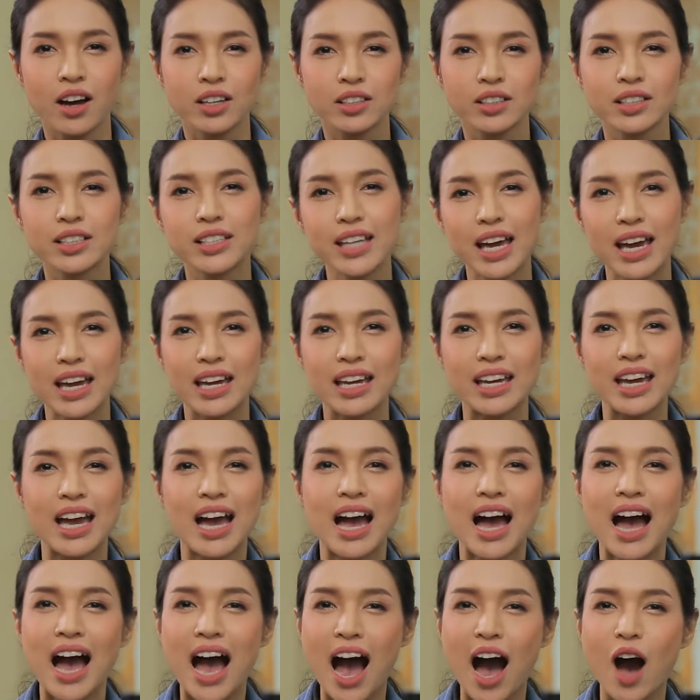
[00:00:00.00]
Today,
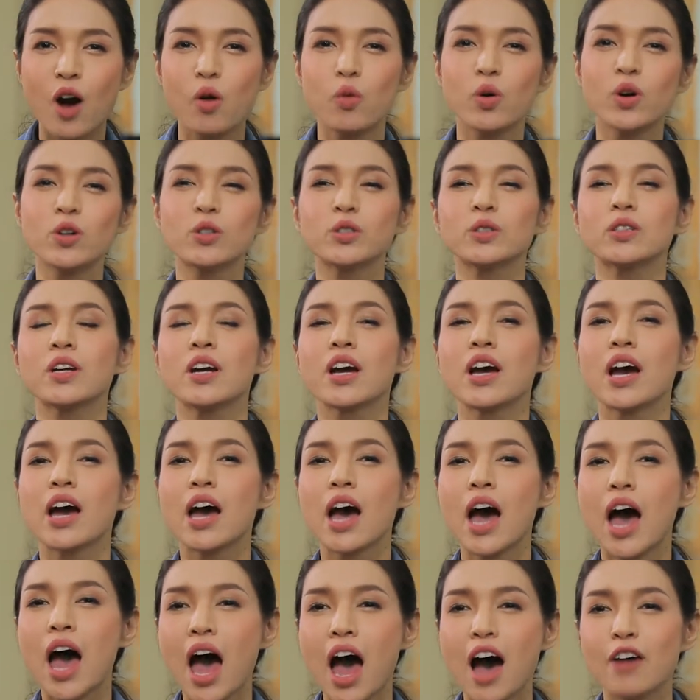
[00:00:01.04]
I will
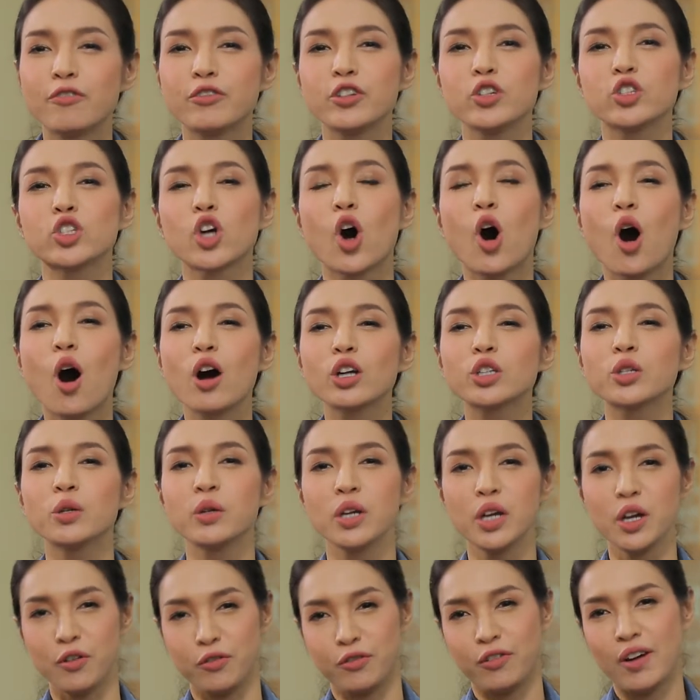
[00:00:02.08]
have you talk to
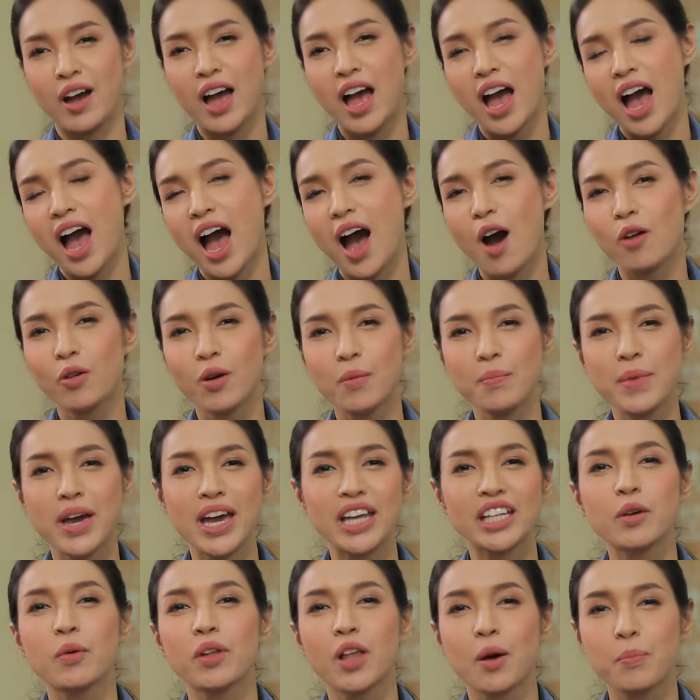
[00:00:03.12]
If, our
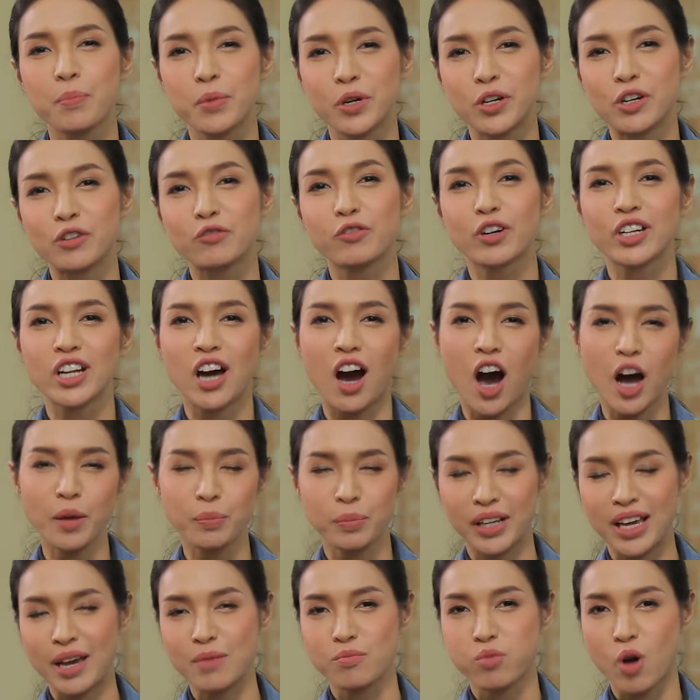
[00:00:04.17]
main developer for the
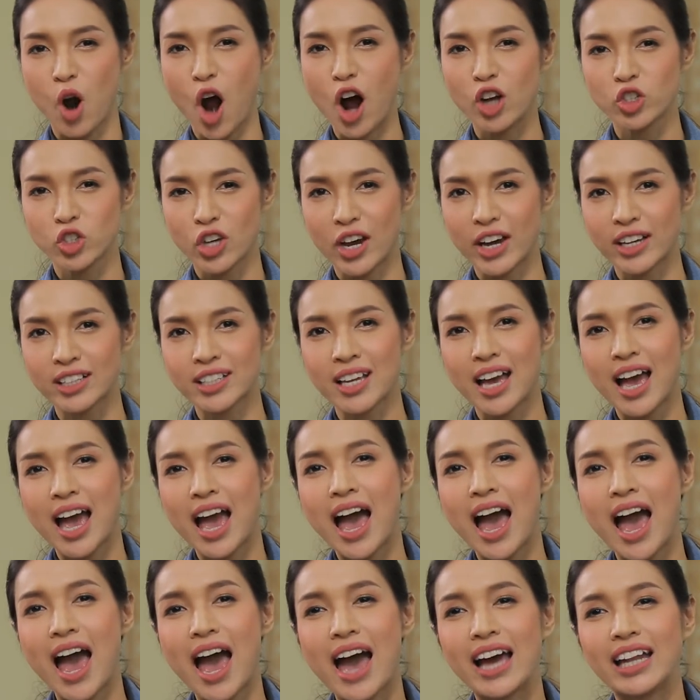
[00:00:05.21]
HotPlay project,
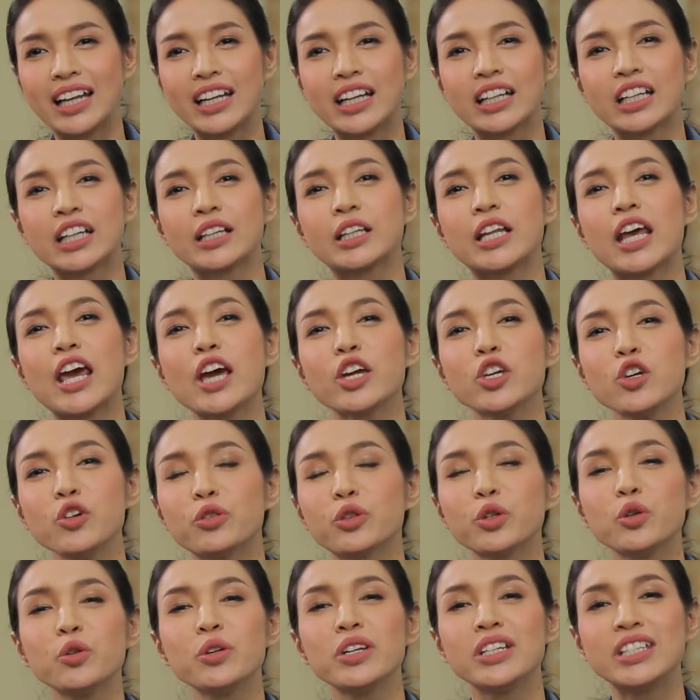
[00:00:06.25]
and take you
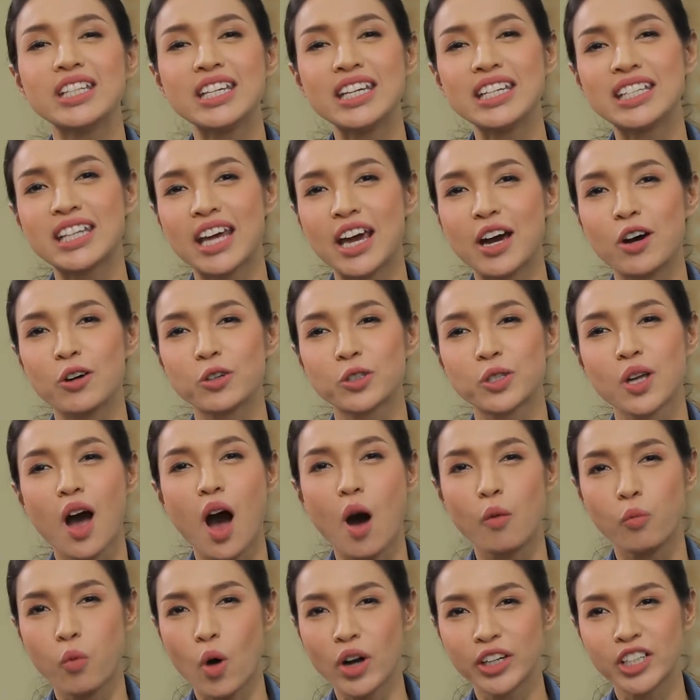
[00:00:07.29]
through the details
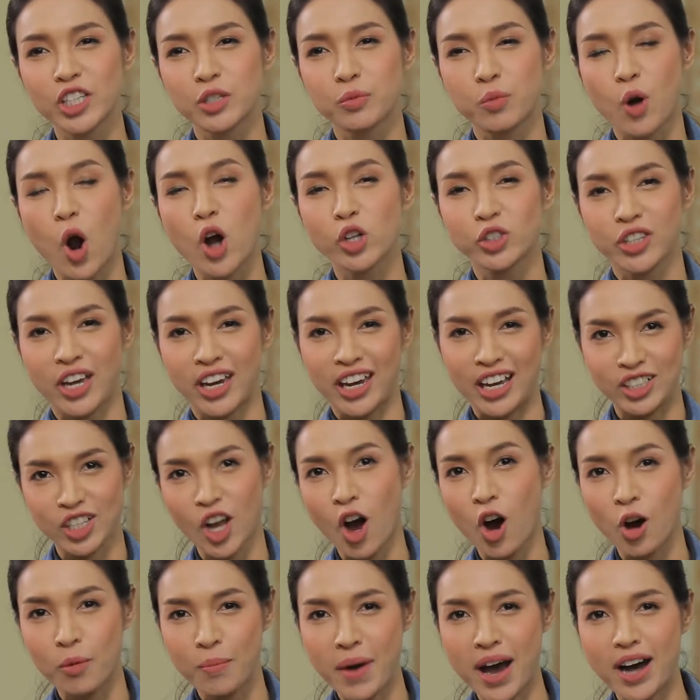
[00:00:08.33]
of what this project is
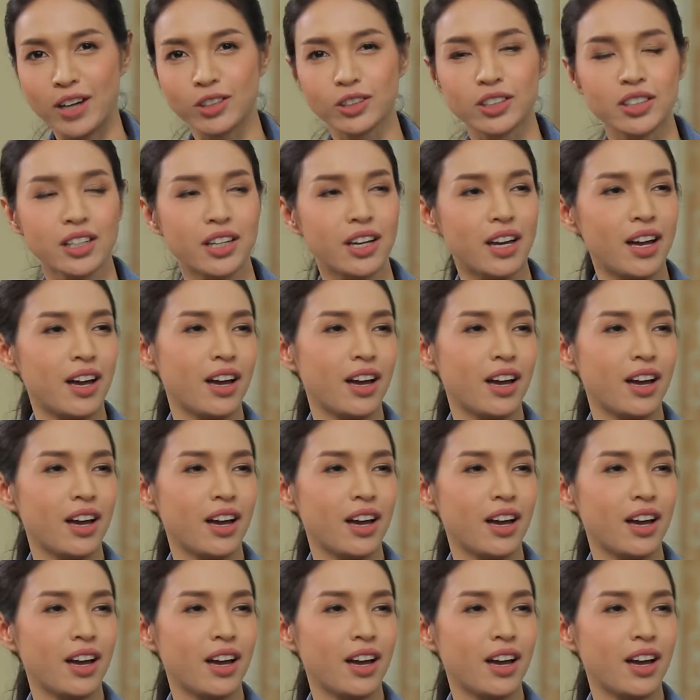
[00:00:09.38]
all about.